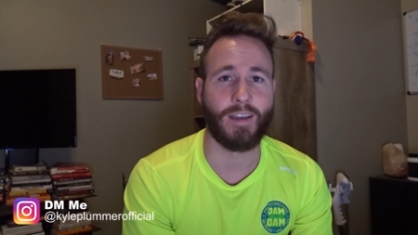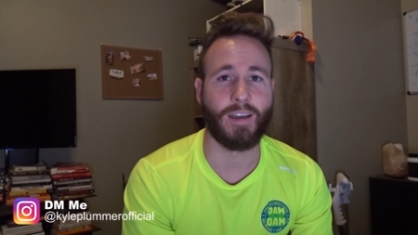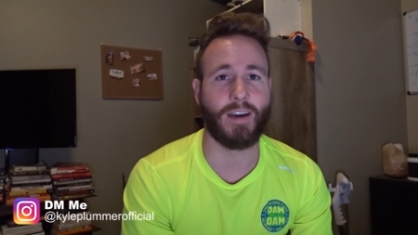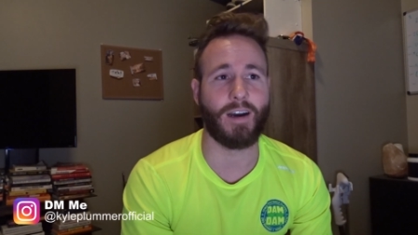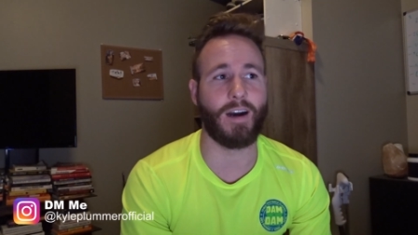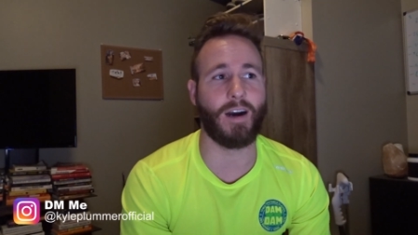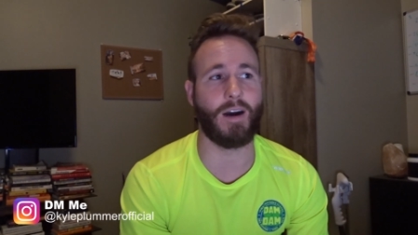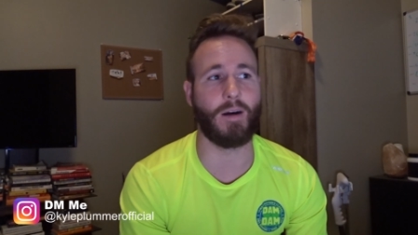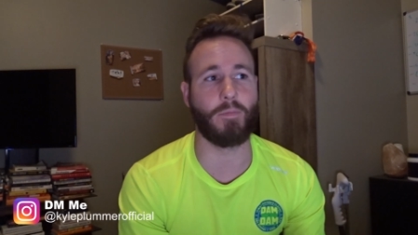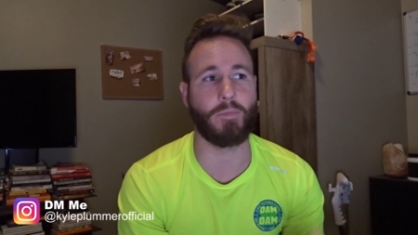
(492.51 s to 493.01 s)

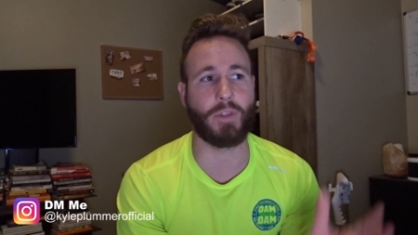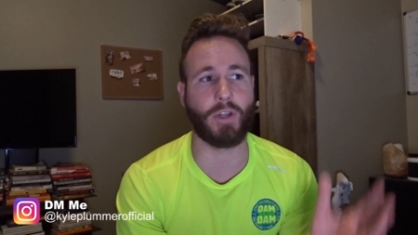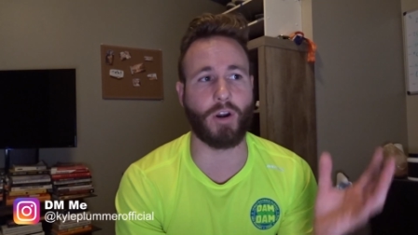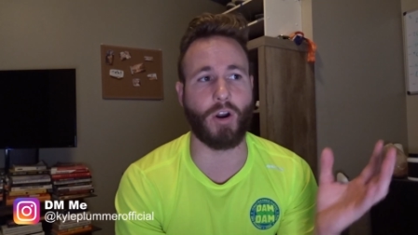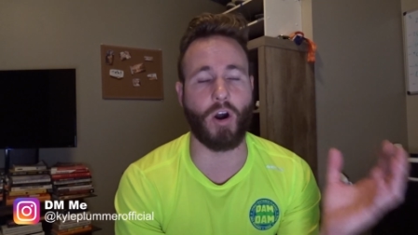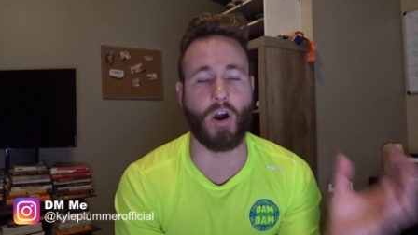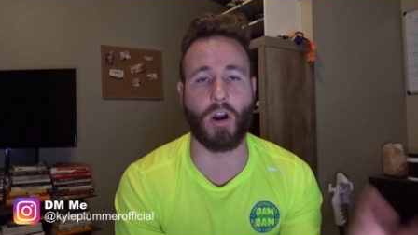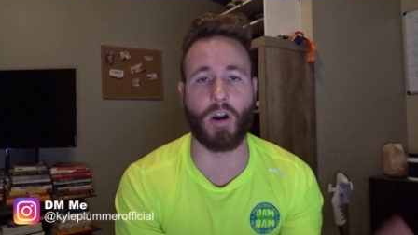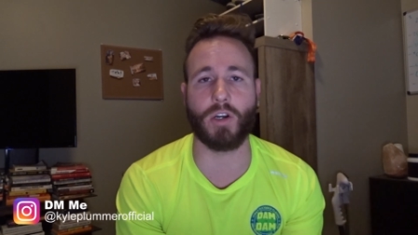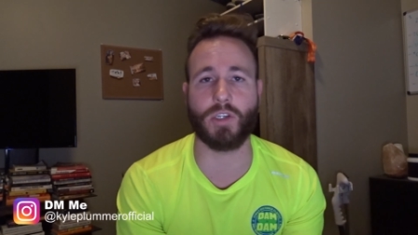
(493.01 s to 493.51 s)
There
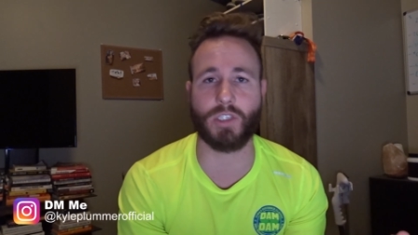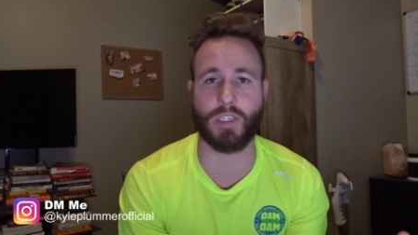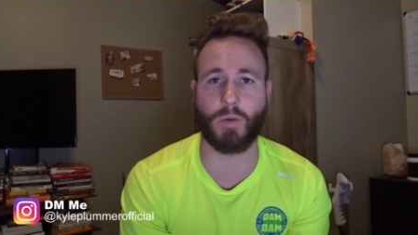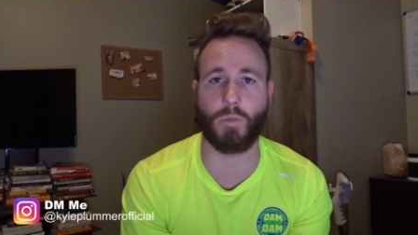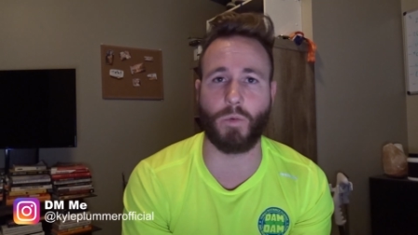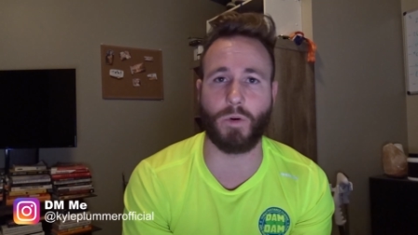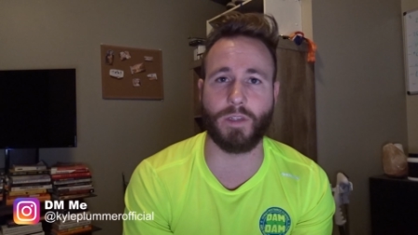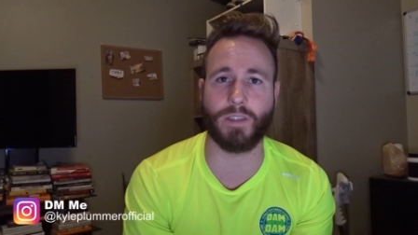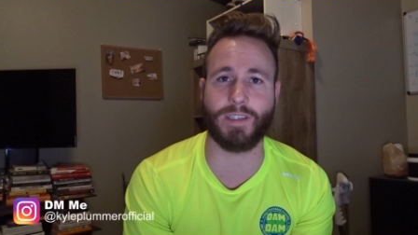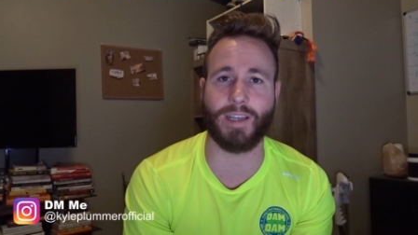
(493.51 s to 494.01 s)
are some
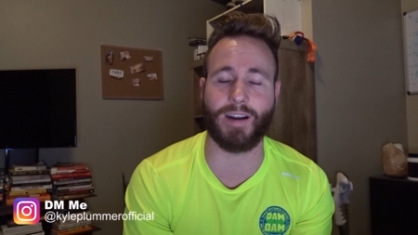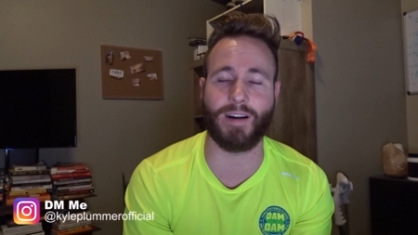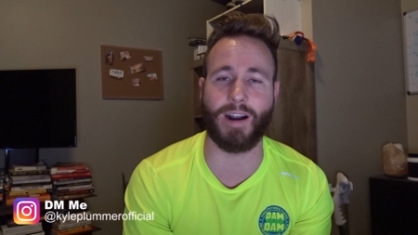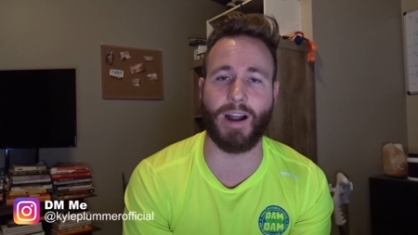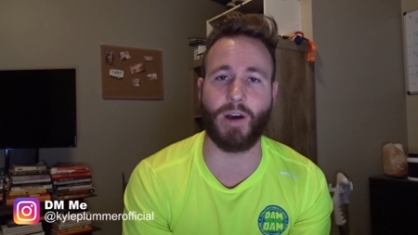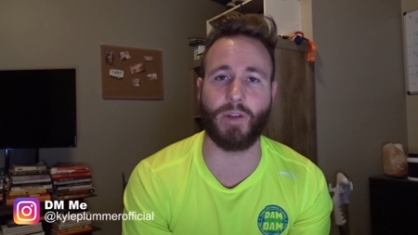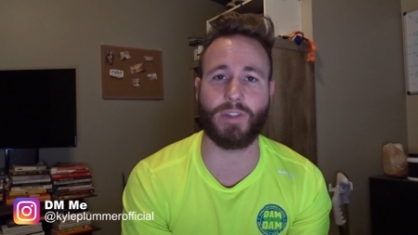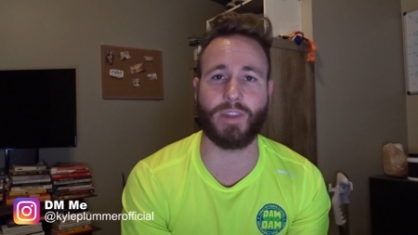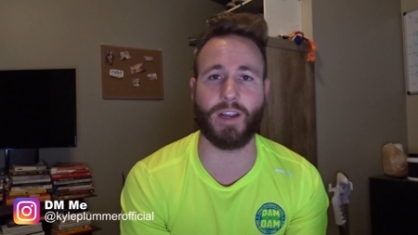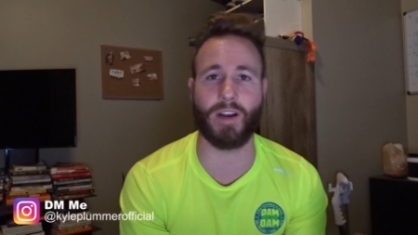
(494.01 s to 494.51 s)
ones that are
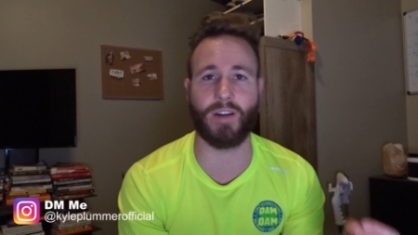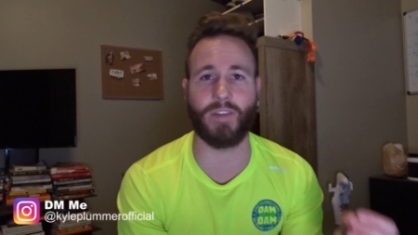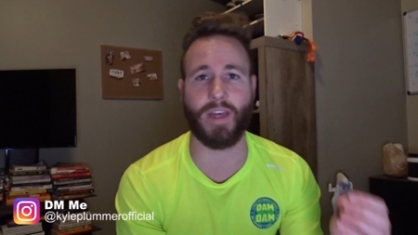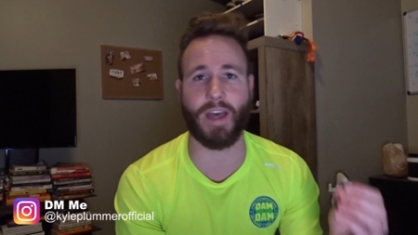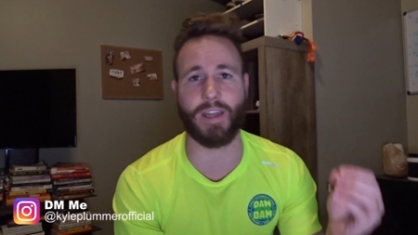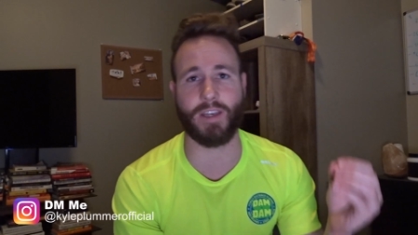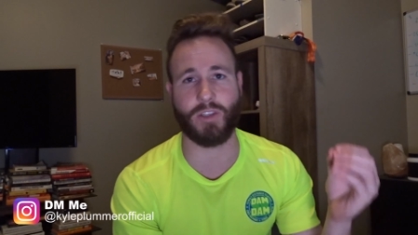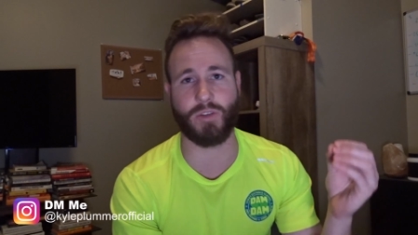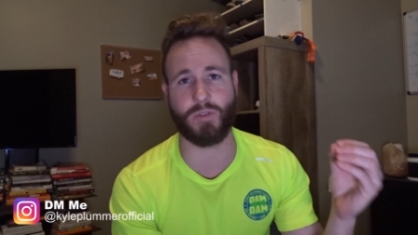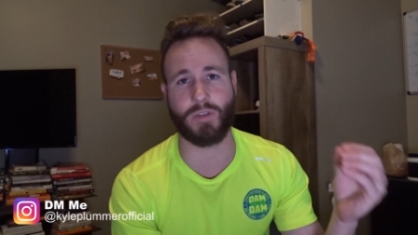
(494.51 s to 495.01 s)
out there
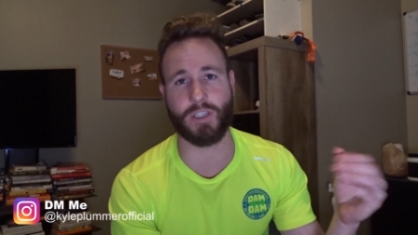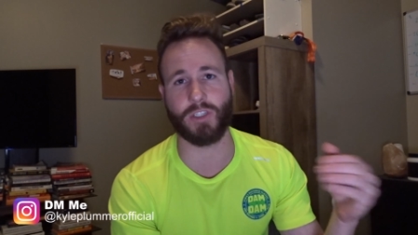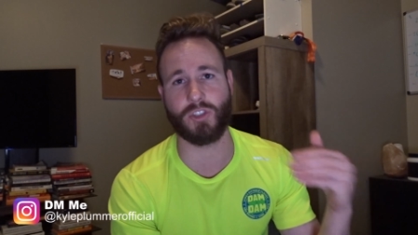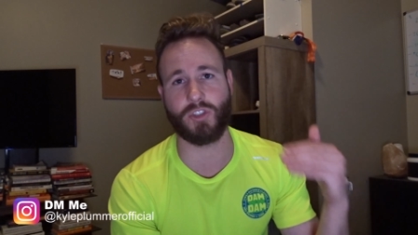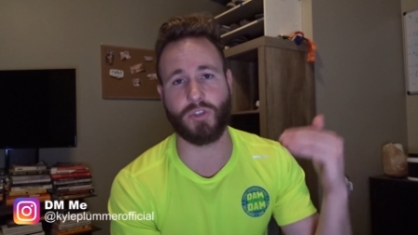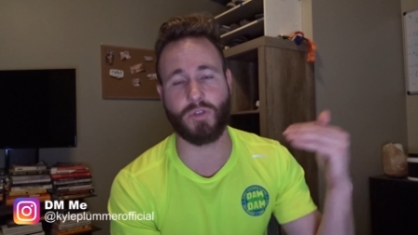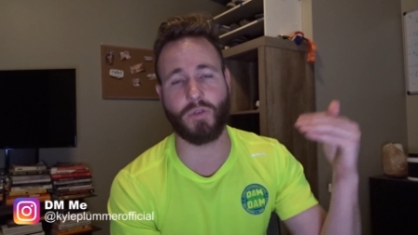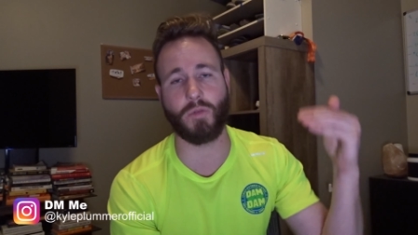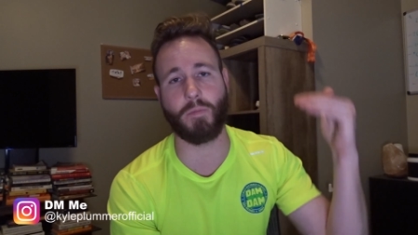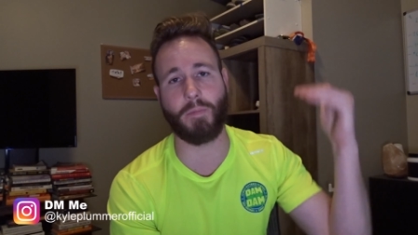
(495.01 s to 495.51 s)
that you can
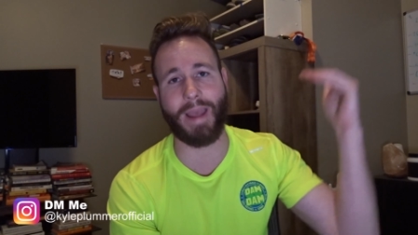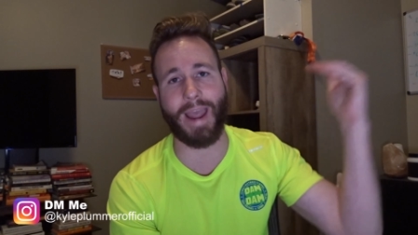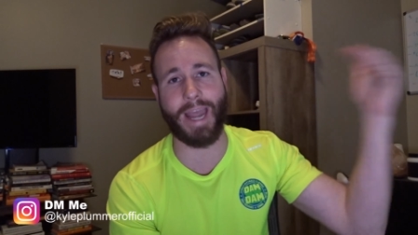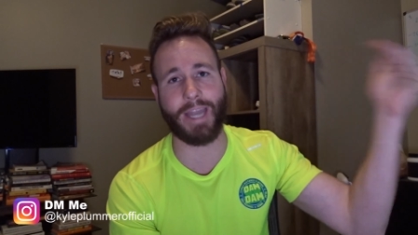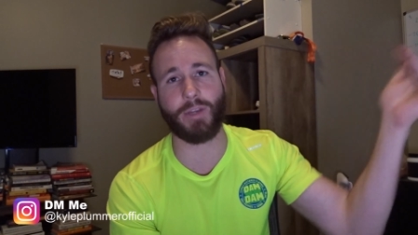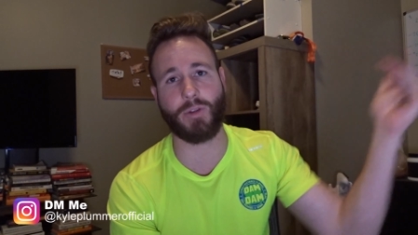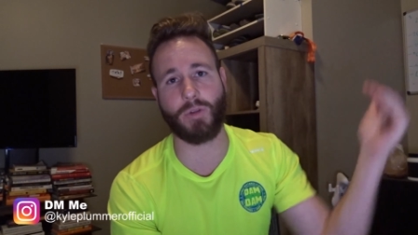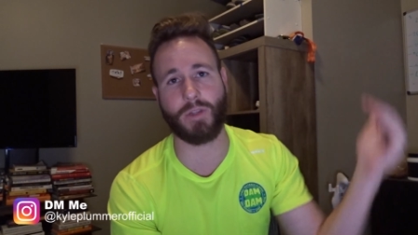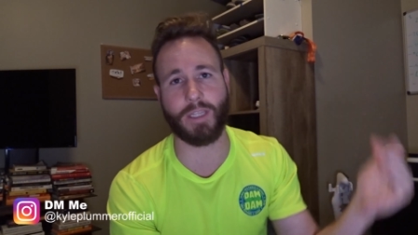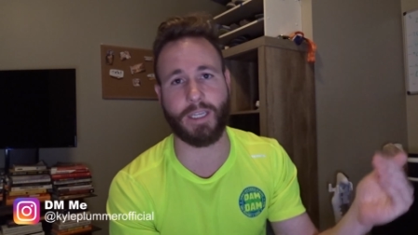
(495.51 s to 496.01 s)
do
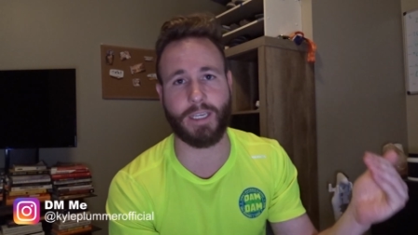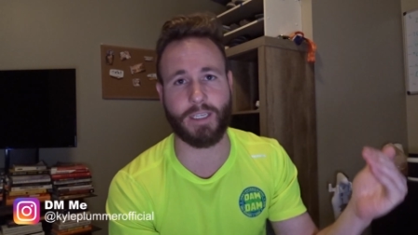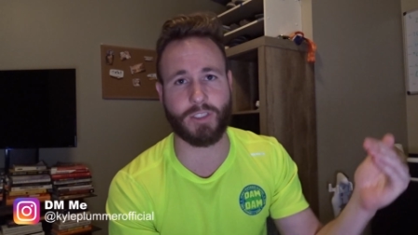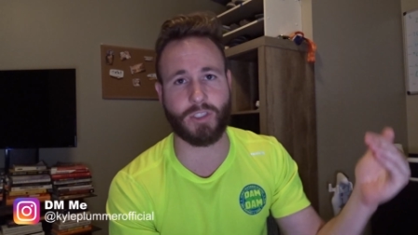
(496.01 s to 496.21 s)
manually,